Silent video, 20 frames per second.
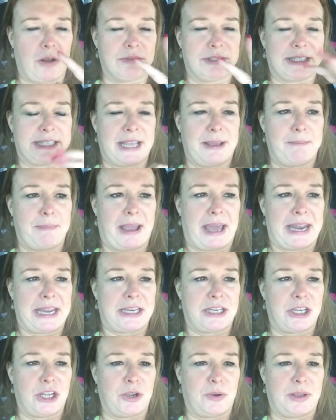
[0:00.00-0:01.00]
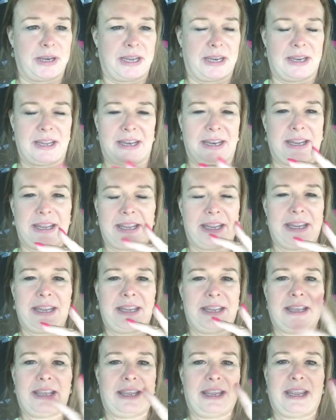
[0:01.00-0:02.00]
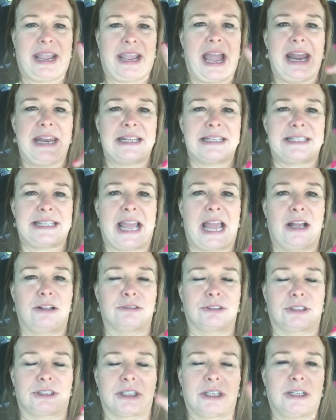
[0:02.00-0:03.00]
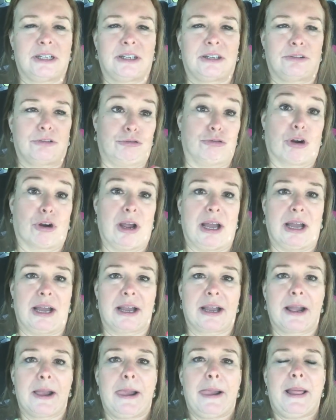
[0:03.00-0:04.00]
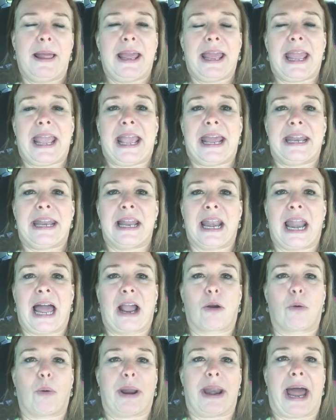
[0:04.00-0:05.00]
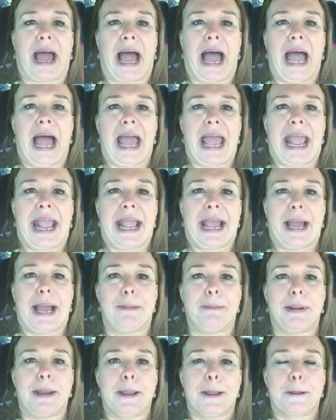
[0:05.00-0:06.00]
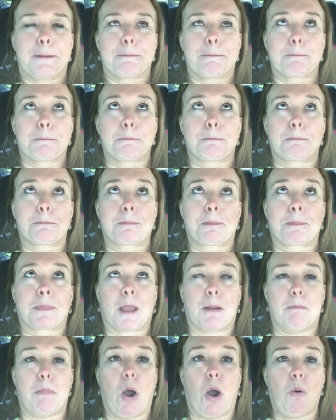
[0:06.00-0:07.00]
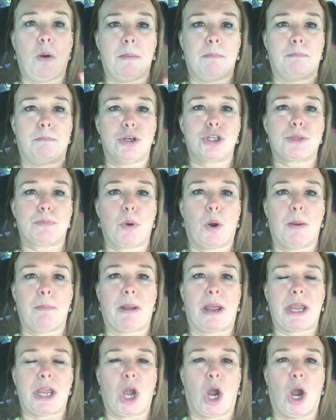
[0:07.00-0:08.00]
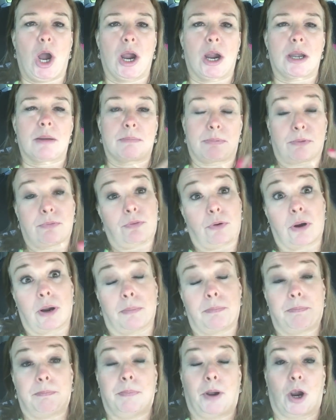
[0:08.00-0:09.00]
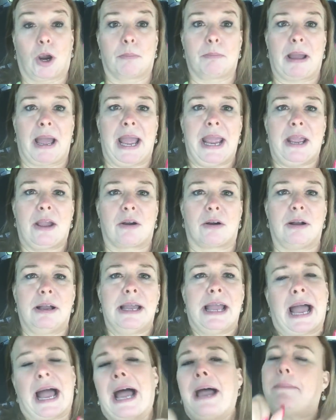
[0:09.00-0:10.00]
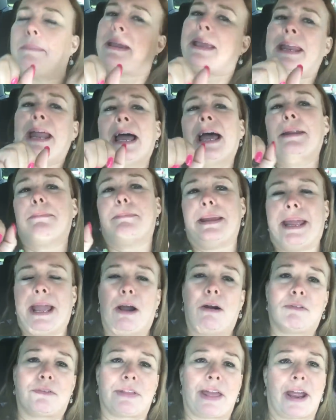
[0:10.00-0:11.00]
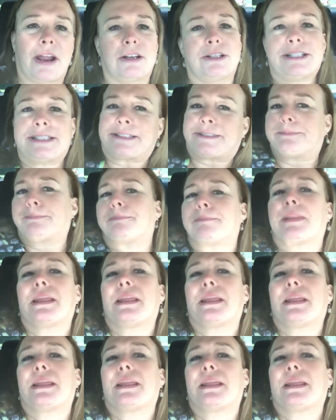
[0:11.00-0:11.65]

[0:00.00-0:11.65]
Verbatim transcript: on somebody doing it, and he kind of sounds drunk. And like when I am push mowing my yard before I hurt my ankle, I mean, I'd be over there just,